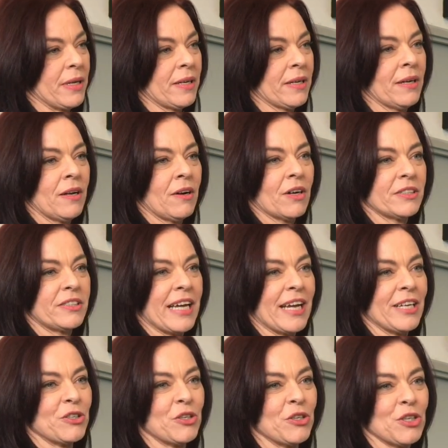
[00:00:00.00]
you on
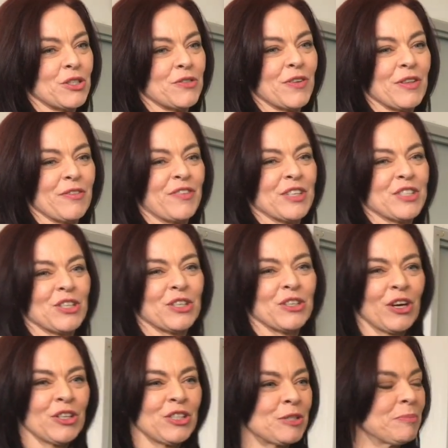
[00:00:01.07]
tenterhooks for the official
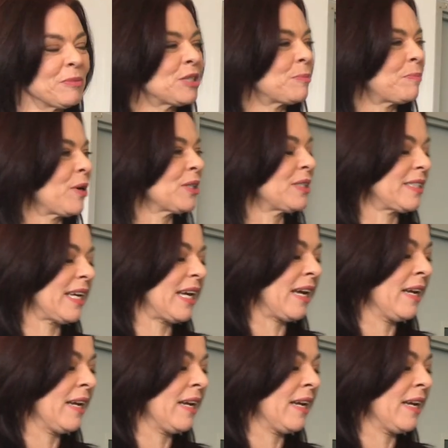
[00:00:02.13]
announcement, but